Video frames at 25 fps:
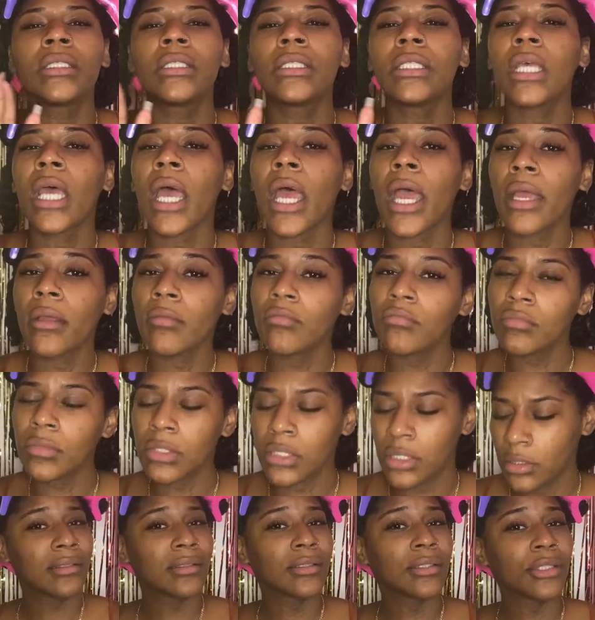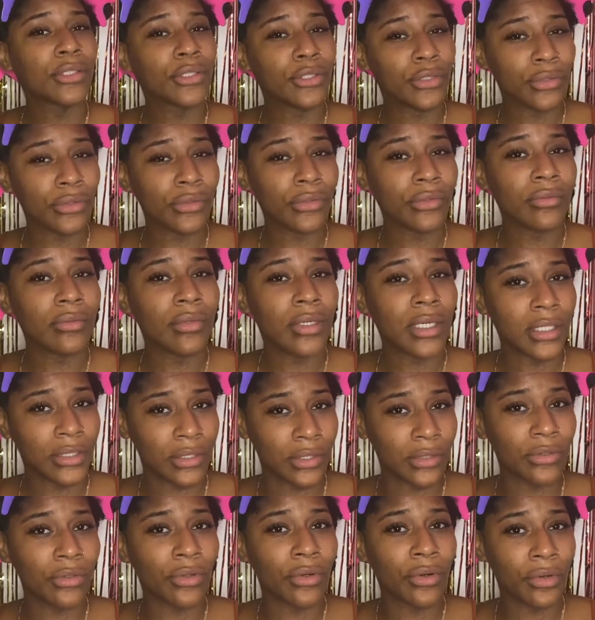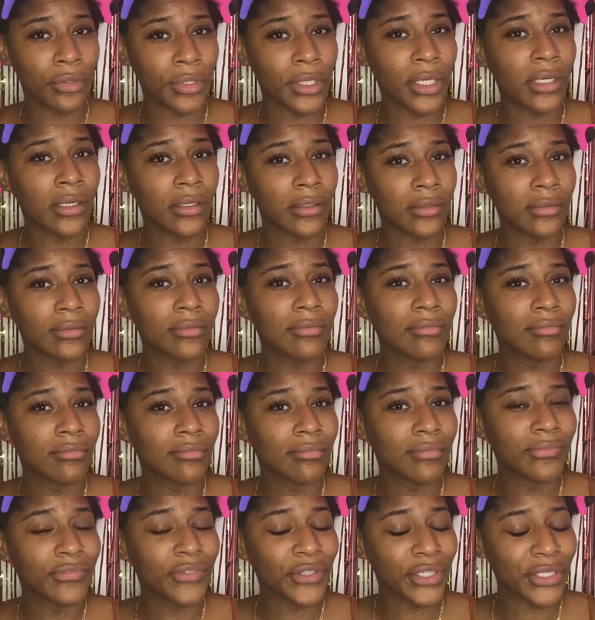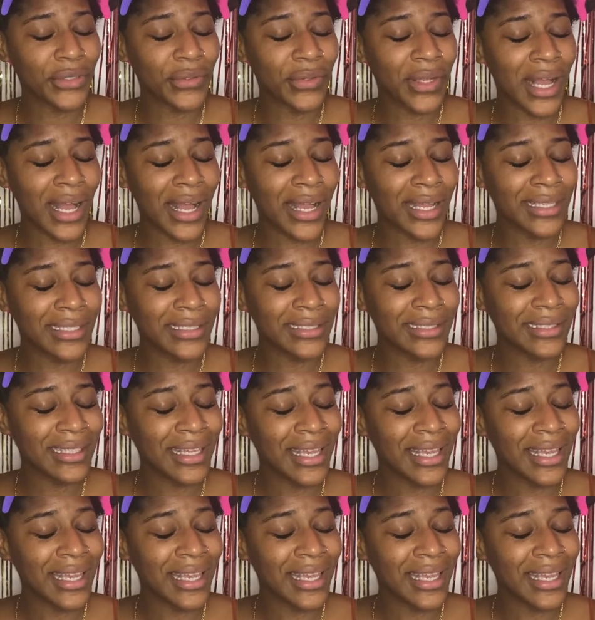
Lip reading: attempt to do a tutorial for you guys.